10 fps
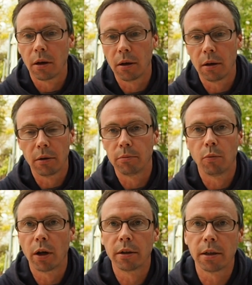
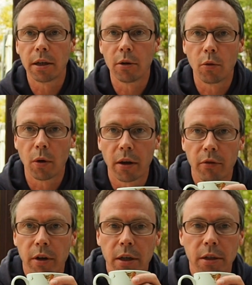1D or
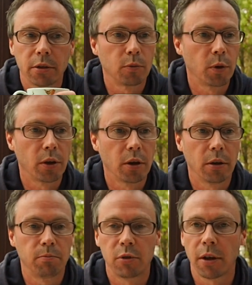whatever it is with
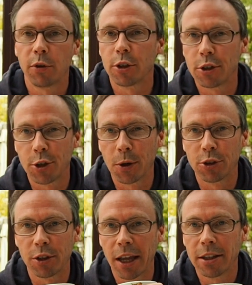a
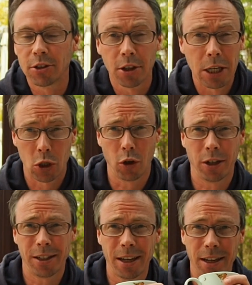70-200 lens, it's not
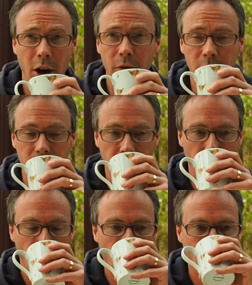going to take it, obviously.